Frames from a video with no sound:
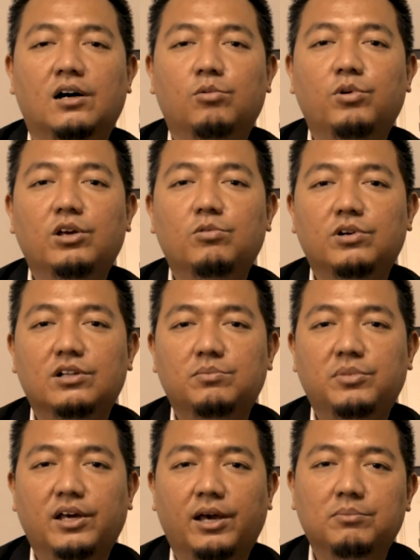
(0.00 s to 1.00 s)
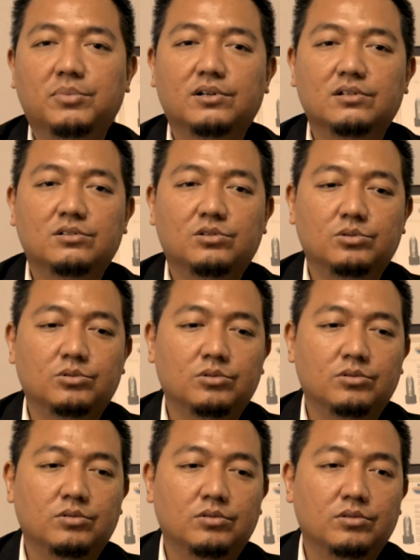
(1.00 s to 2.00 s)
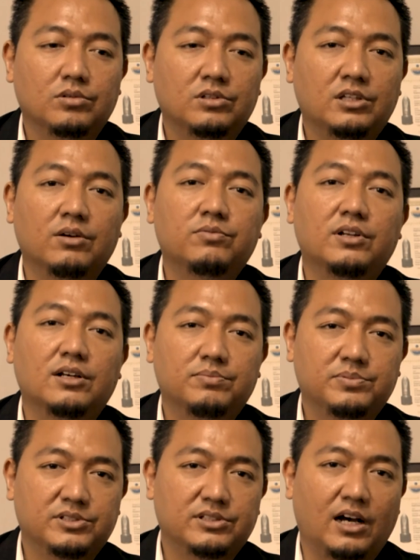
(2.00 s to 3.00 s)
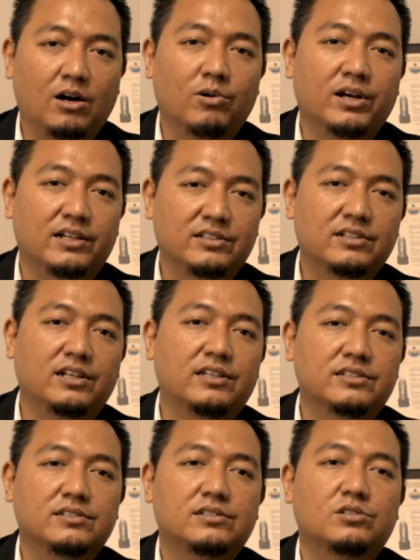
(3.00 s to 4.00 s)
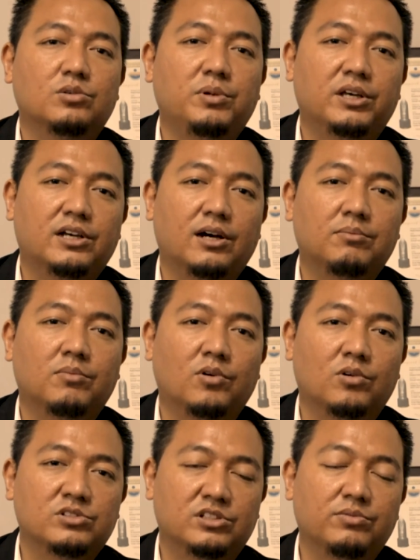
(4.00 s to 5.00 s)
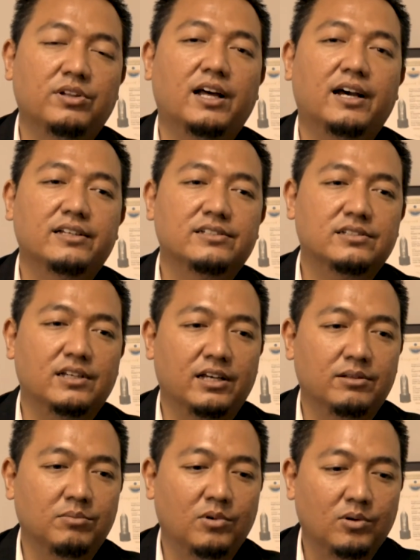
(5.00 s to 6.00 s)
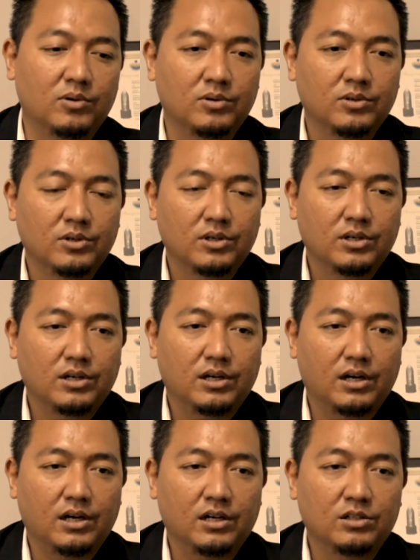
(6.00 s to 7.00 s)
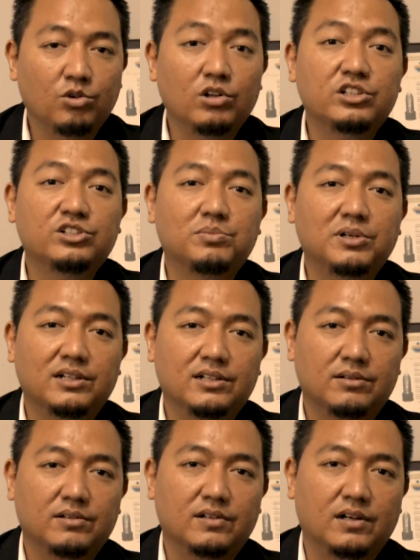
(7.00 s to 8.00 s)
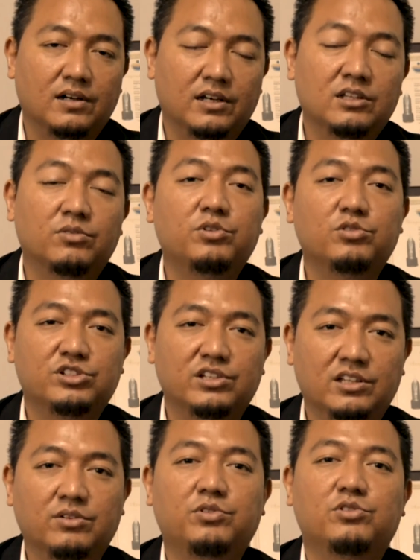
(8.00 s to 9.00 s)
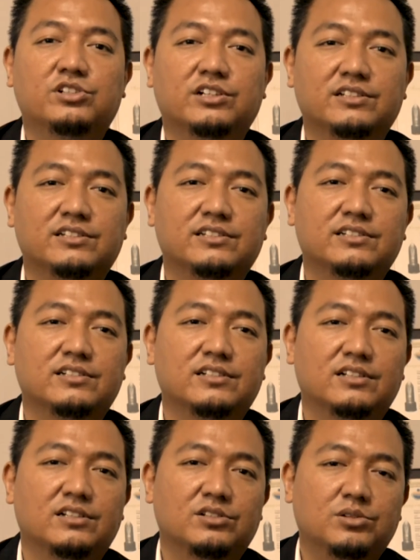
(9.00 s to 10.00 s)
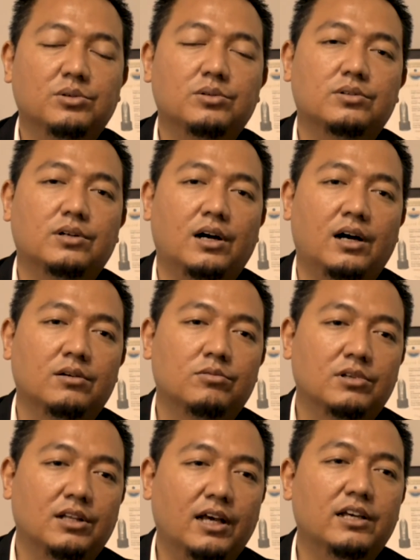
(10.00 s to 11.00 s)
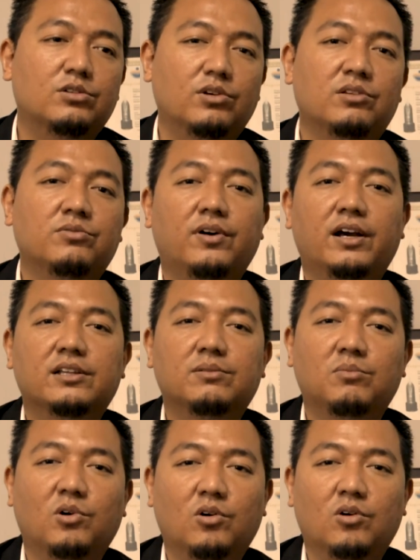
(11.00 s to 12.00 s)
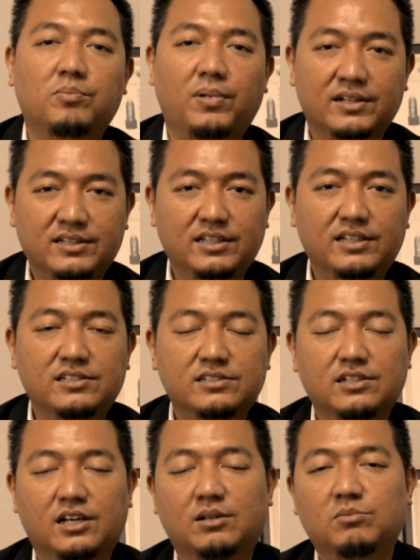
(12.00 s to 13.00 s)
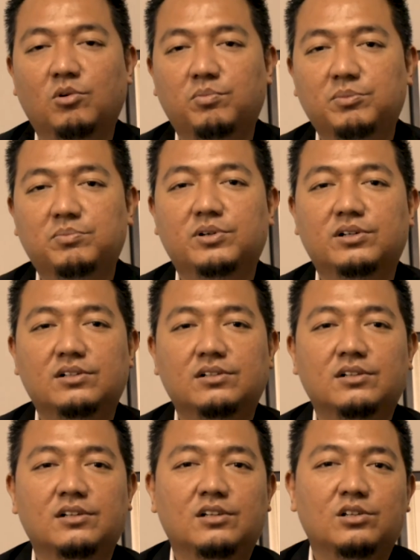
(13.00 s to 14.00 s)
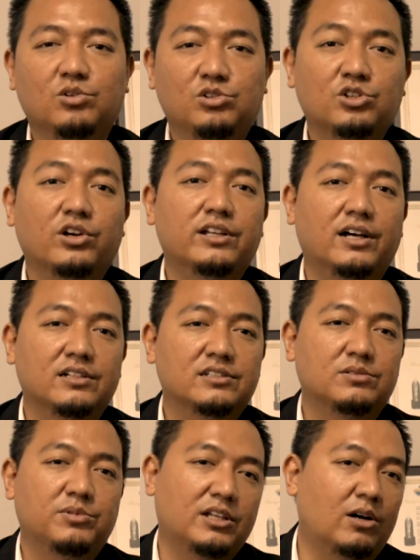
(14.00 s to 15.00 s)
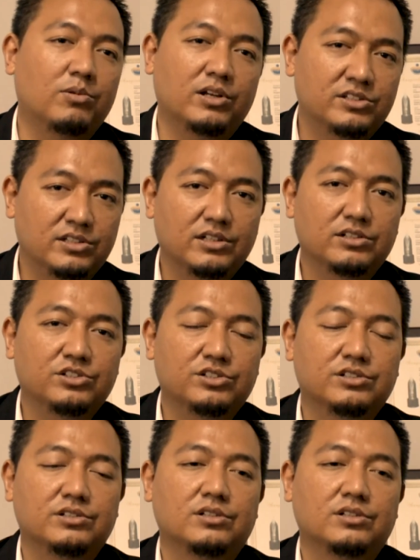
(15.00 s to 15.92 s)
we will be able to develop our countries to become more civilized and more knowledgeable in the future. So I would like to invite more parties and more people to join us with our research.